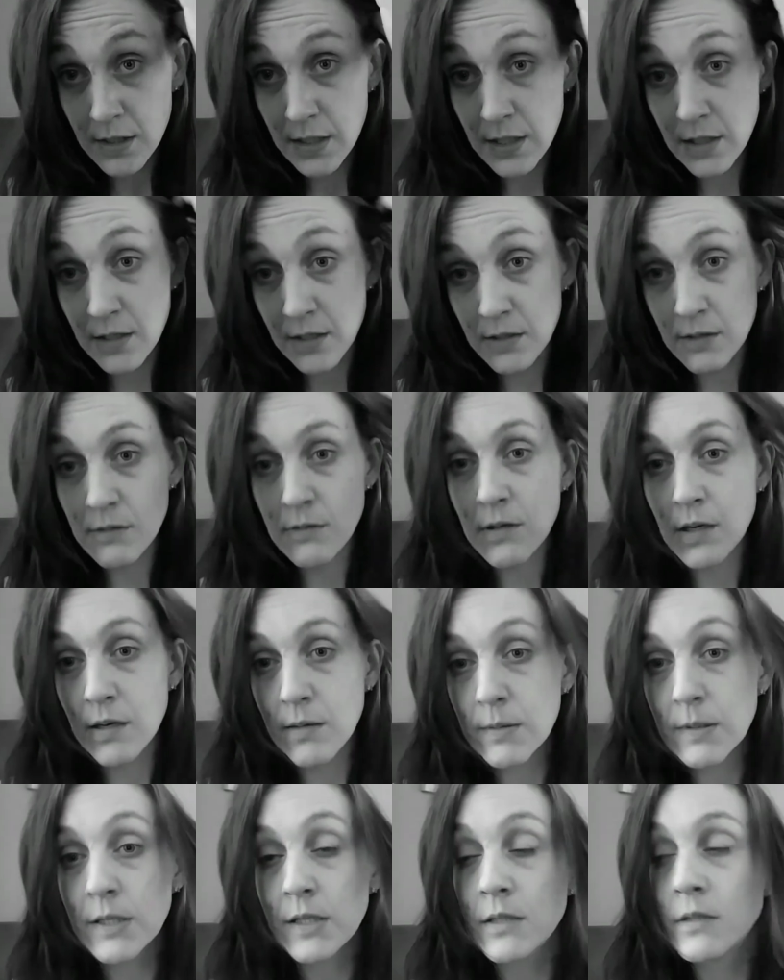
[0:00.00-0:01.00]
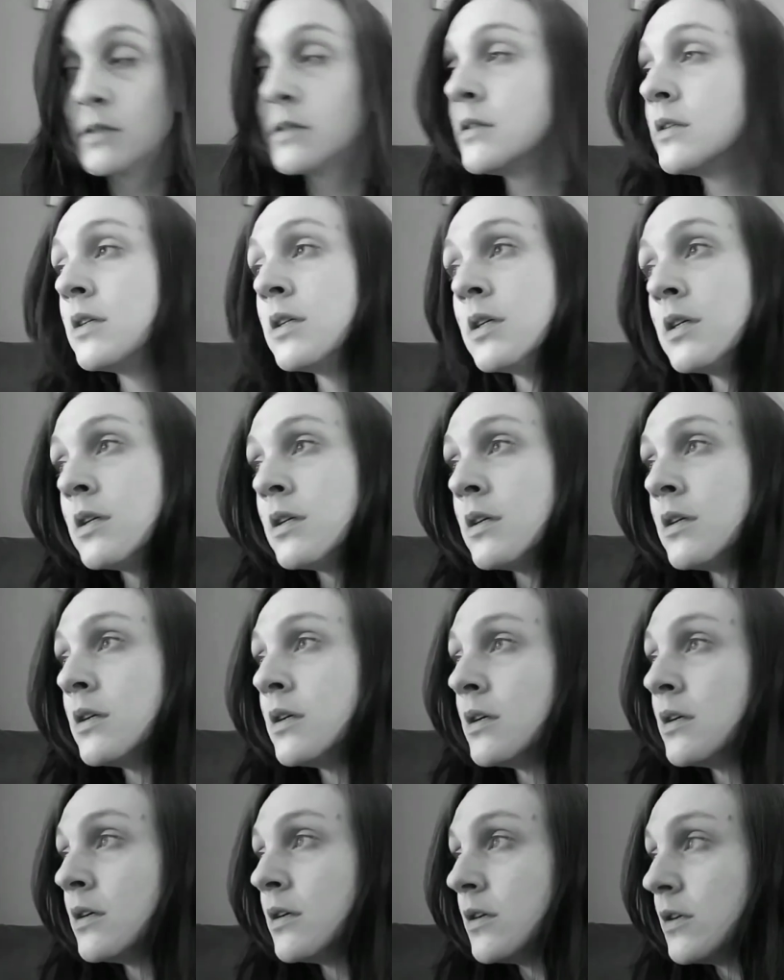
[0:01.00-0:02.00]
again. I mean,
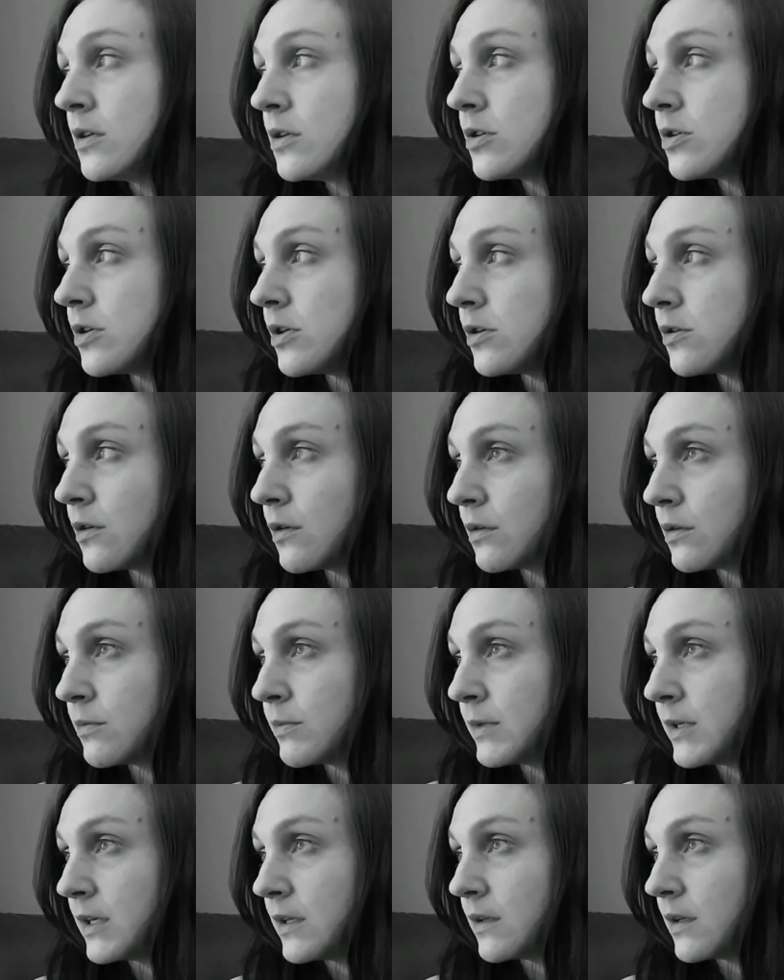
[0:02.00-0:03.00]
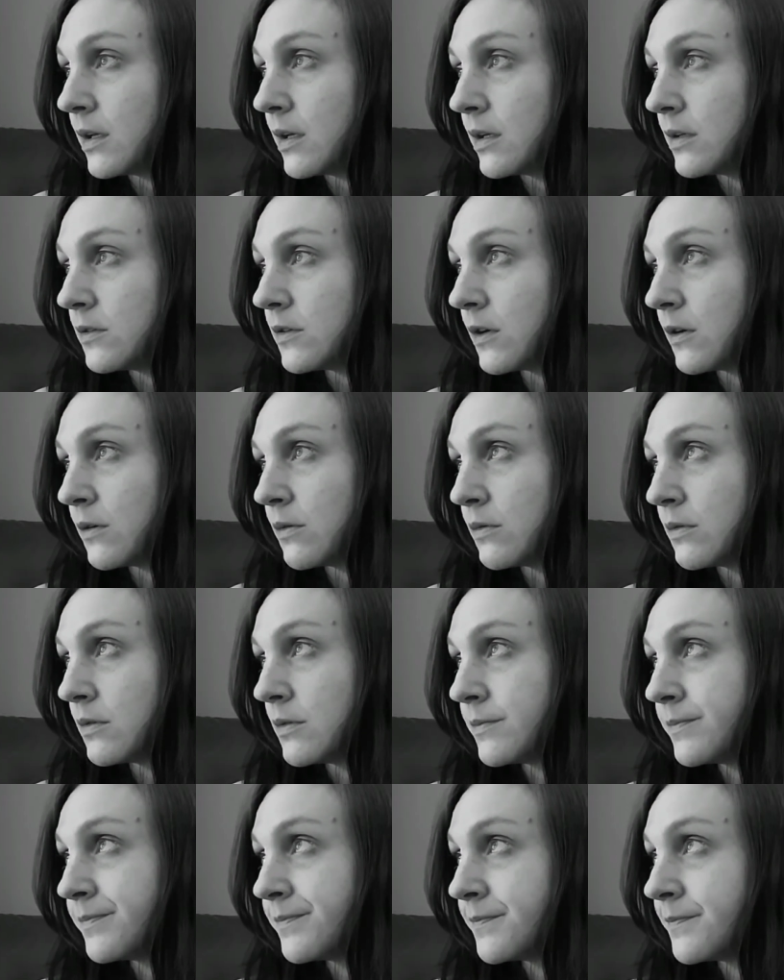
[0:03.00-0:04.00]
she told me, like,
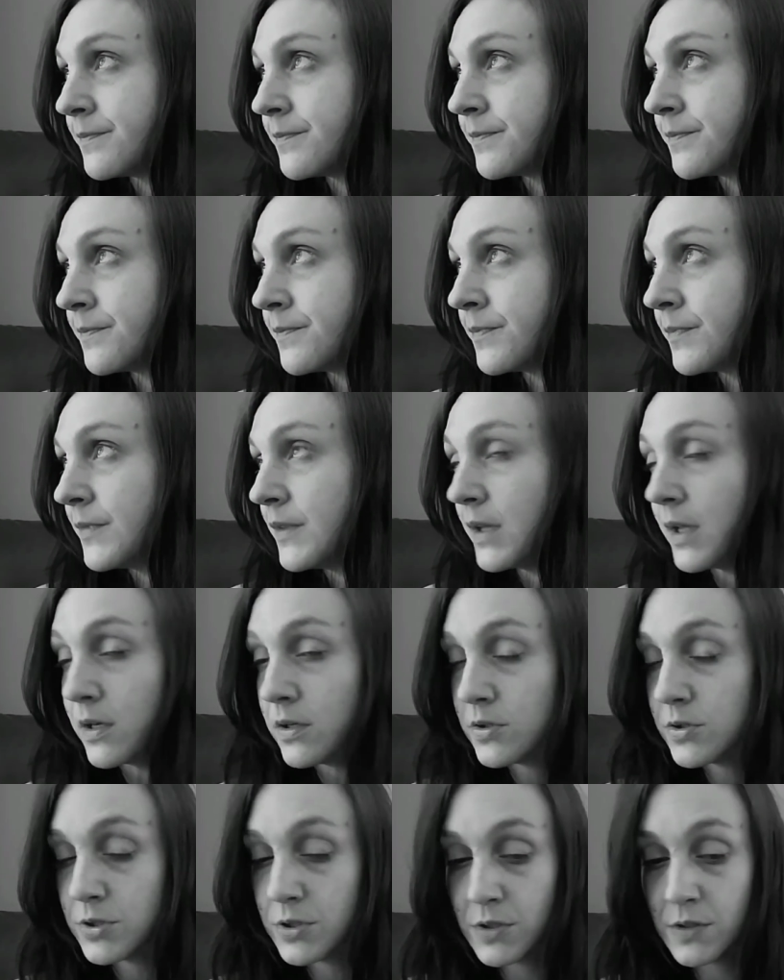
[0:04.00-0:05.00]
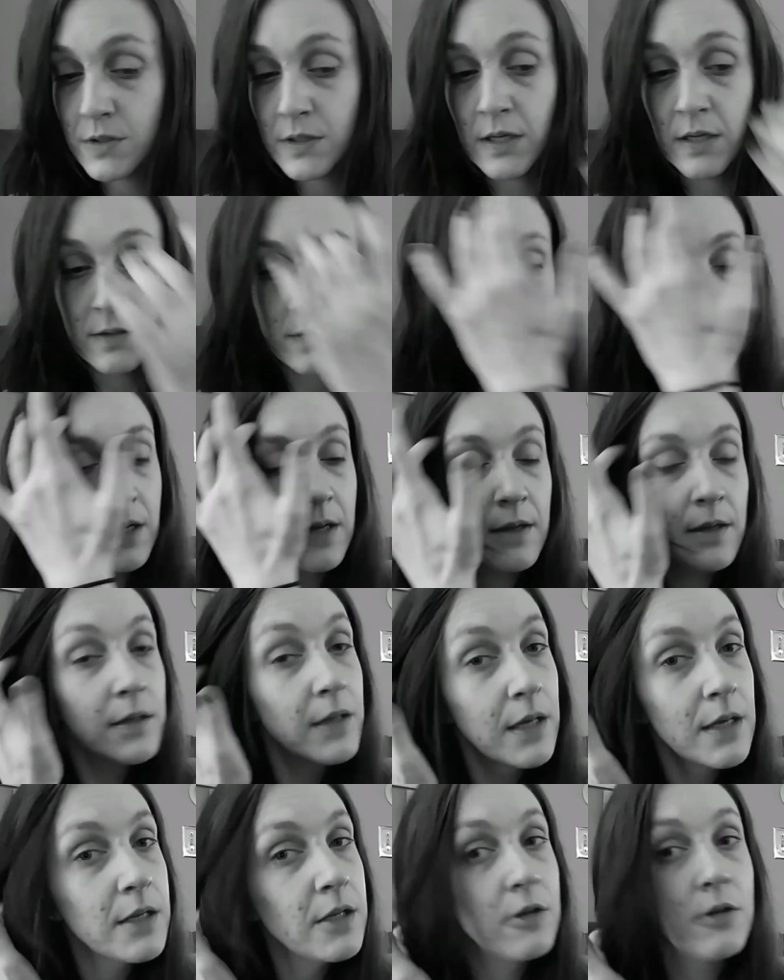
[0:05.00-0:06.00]
she's not saying,
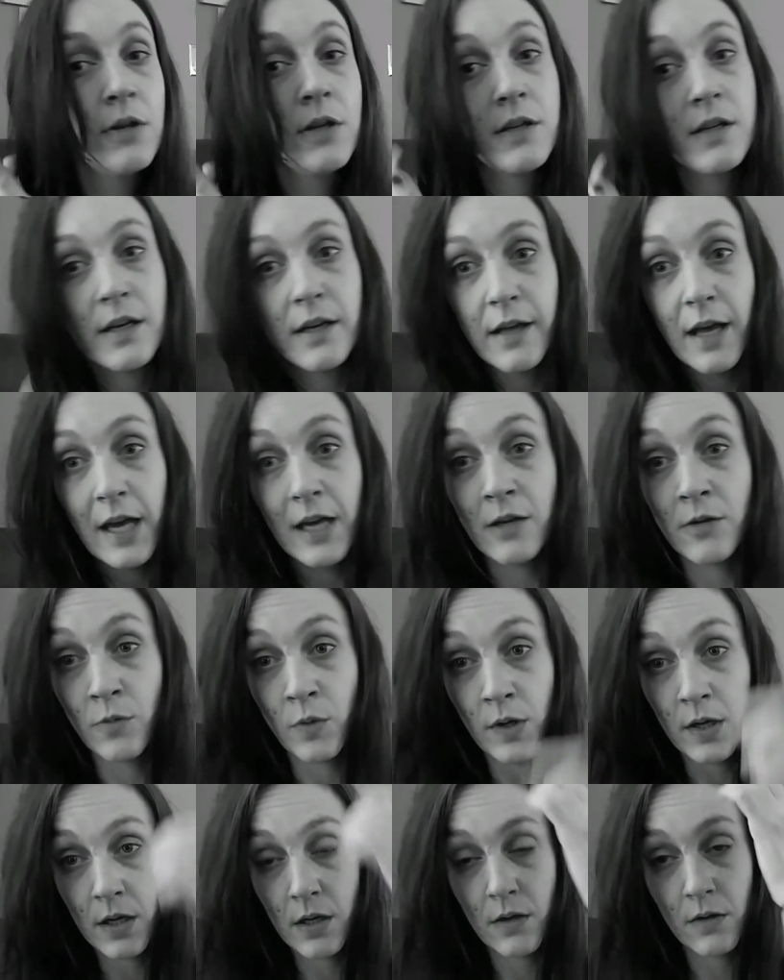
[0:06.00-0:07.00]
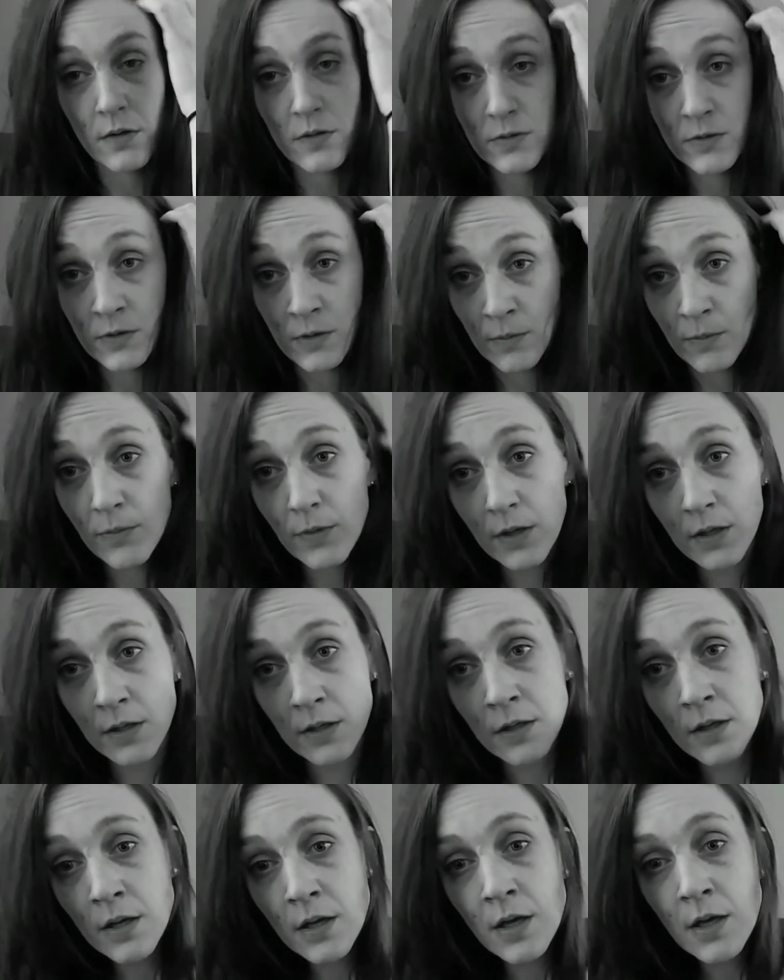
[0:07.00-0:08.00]
like, you need to gain weight or
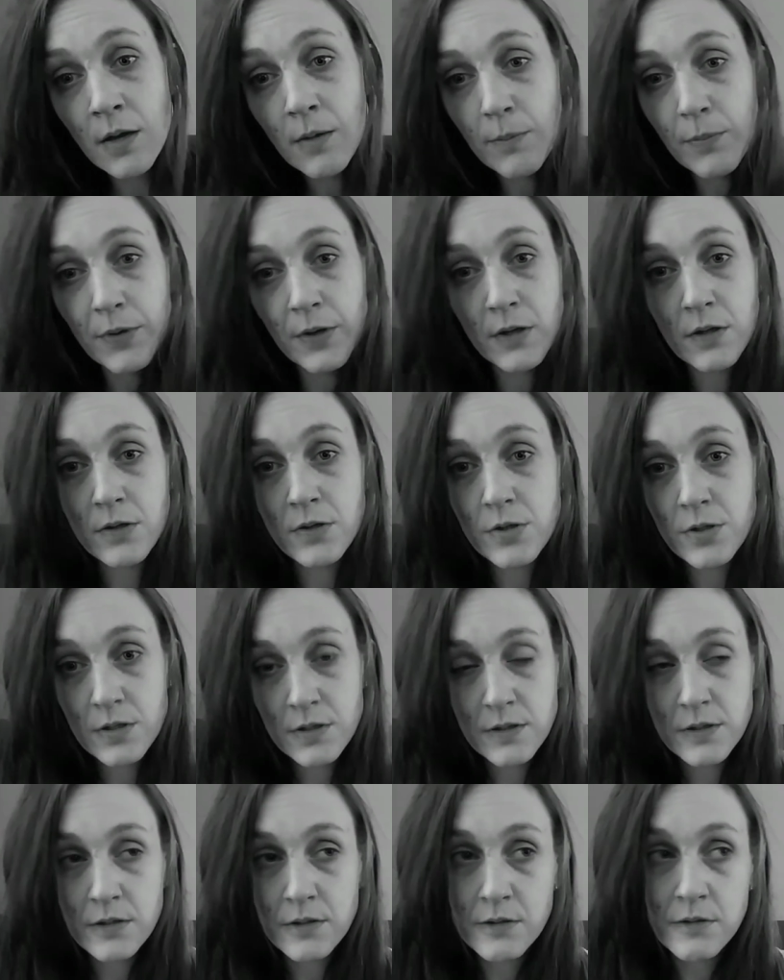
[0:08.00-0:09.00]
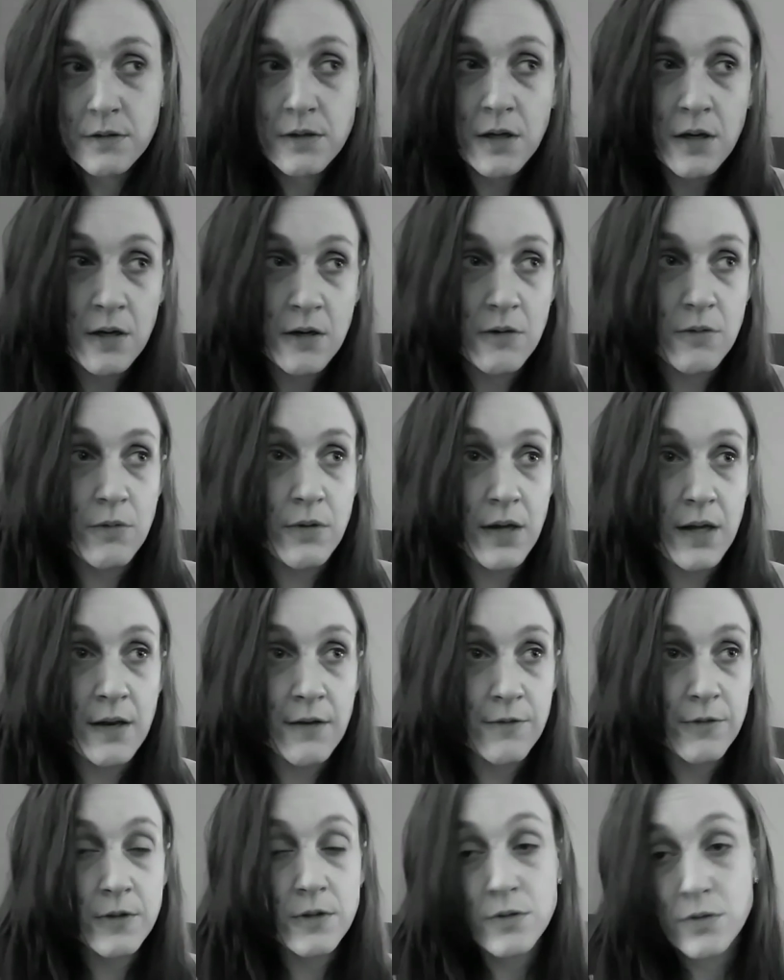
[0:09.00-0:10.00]
something, but she's, you know, kind
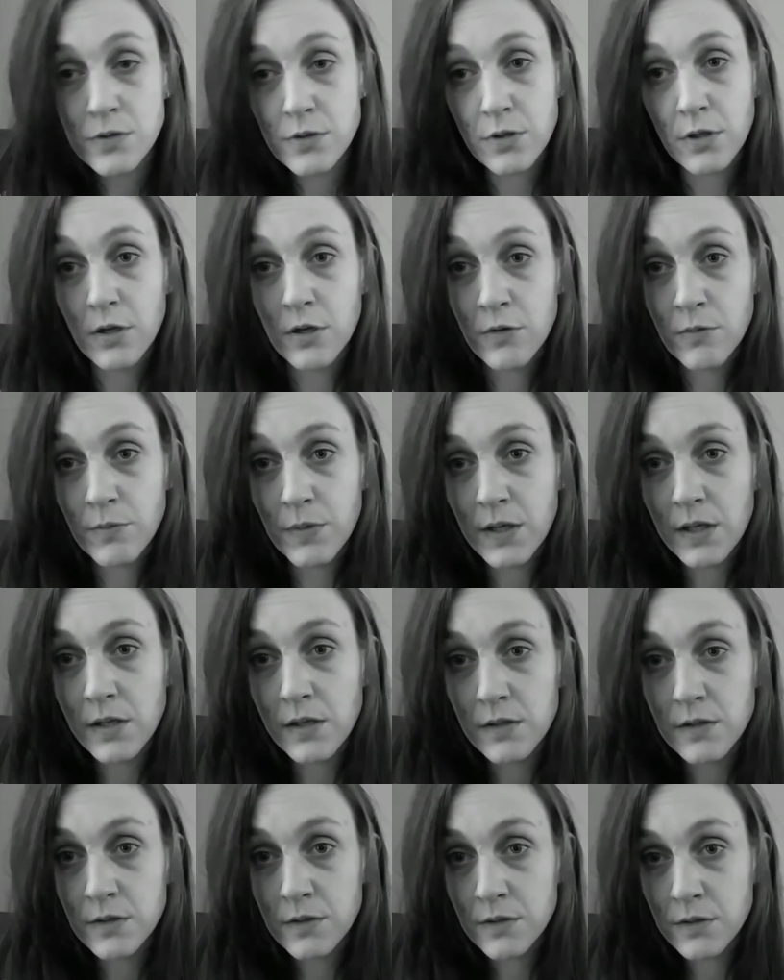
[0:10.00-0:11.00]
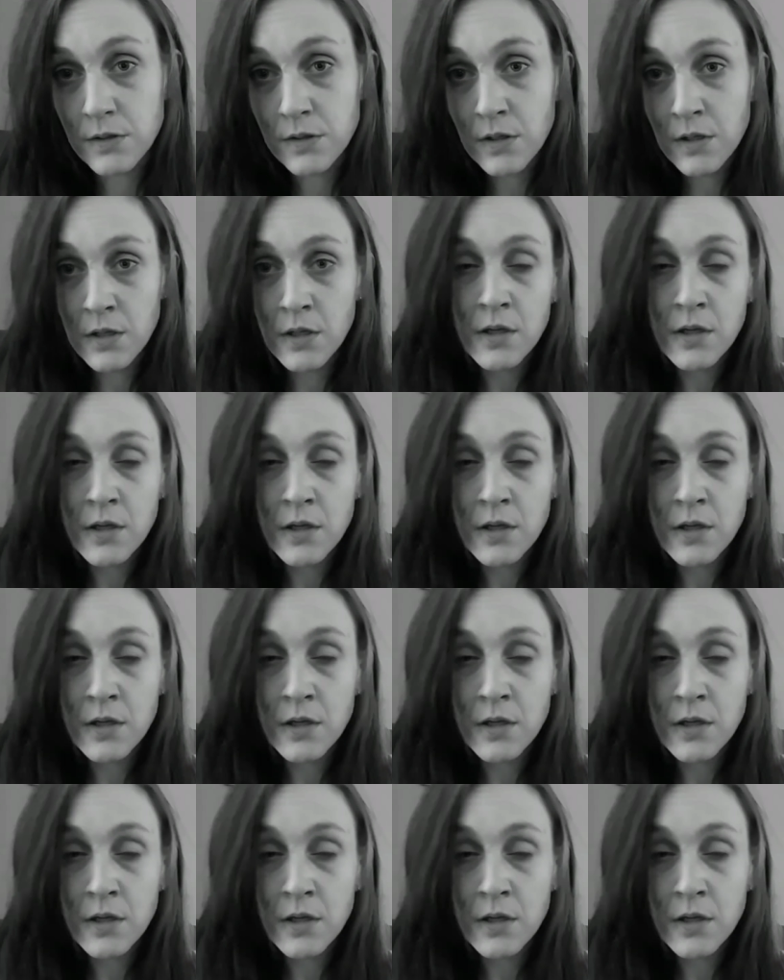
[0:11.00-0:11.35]
of concerned because